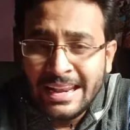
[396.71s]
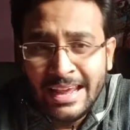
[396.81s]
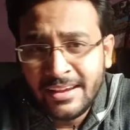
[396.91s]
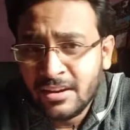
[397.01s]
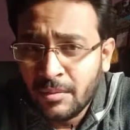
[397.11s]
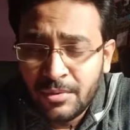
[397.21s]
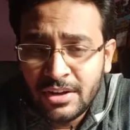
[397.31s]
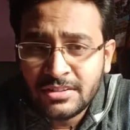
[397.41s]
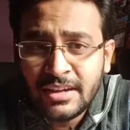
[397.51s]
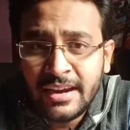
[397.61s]
Like in
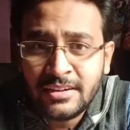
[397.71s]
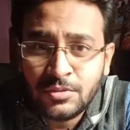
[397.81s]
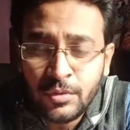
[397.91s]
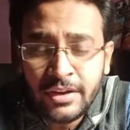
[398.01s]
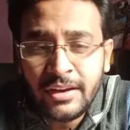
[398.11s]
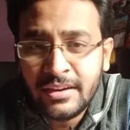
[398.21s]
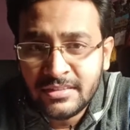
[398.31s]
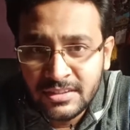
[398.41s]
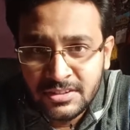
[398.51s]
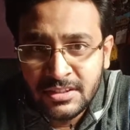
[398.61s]
computer science, we
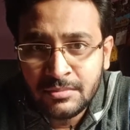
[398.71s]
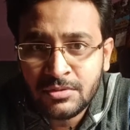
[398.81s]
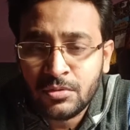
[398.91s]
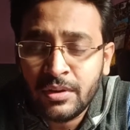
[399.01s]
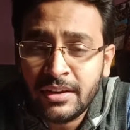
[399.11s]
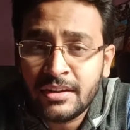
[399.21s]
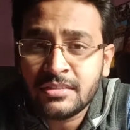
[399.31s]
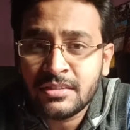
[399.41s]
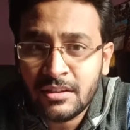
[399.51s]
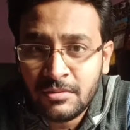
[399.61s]
need systems, we
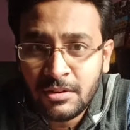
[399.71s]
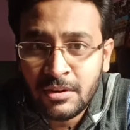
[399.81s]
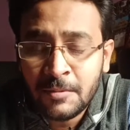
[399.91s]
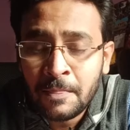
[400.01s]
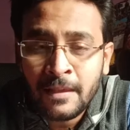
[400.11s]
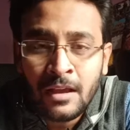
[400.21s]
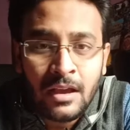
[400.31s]
need server,